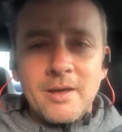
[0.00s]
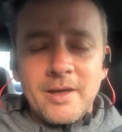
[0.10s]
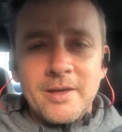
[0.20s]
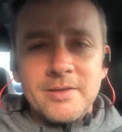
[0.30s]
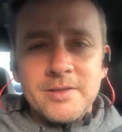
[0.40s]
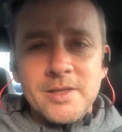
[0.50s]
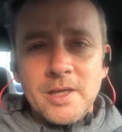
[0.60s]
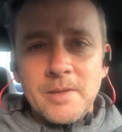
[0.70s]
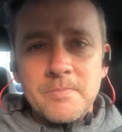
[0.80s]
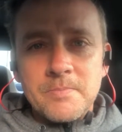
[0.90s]
and
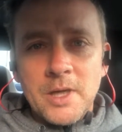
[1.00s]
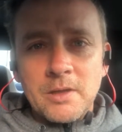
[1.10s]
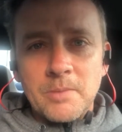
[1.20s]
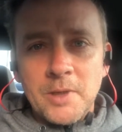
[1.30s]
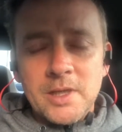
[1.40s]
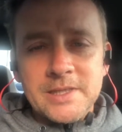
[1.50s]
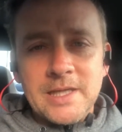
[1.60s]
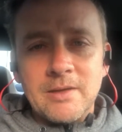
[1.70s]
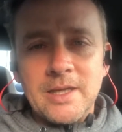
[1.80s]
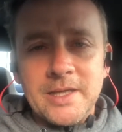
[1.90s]
I'm going to blast
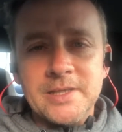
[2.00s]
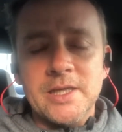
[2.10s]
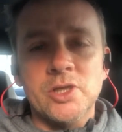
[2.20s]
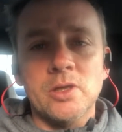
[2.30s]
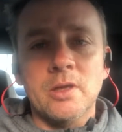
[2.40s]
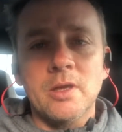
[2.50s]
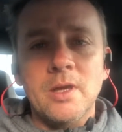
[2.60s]
out a leg session.